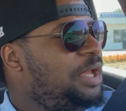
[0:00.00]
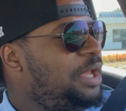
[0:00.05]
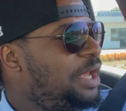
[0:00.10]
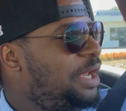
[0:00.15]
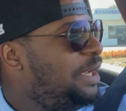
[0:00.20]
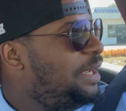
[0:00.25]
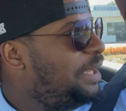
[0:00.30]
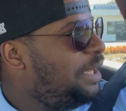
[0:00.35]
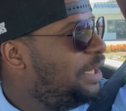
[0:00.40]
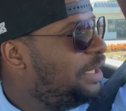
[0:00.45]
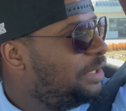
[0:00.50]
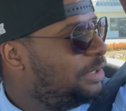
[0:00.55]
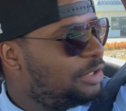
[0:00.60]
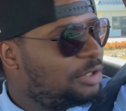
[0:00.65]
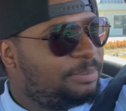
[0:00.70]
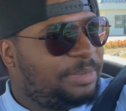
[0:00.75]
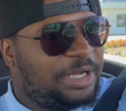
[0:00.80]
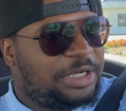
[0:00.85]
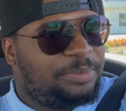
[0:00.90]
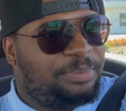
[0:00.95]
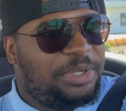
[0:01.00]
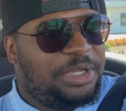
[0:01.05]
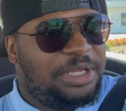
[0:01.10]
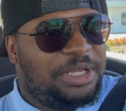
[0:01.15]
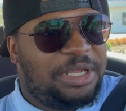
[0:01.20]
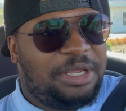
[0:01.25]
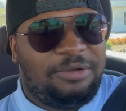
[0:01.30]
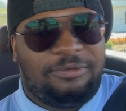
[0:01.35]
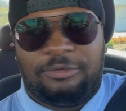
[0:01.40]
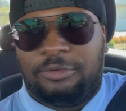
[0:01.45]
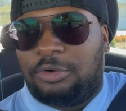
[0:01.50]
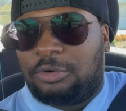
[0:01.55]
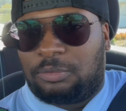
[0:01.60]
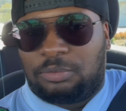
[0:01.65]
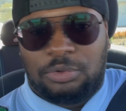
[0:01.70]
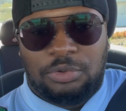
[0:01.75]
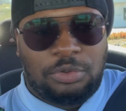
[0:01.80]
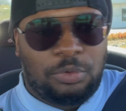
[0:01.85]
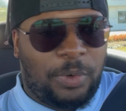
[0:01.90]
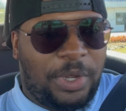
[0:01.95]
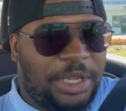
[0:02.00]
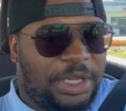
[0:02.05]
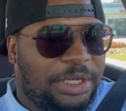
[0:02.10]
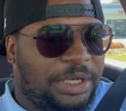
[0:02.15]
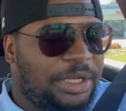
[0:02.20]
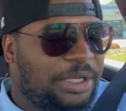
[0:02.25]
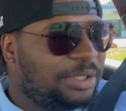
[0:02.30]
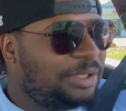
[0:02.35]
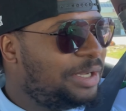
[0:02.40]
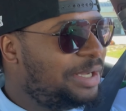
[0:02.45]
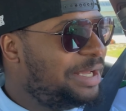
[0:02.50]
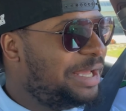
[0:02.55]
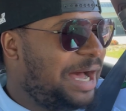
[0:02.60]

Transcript: and they're about to be in for a rude awakening.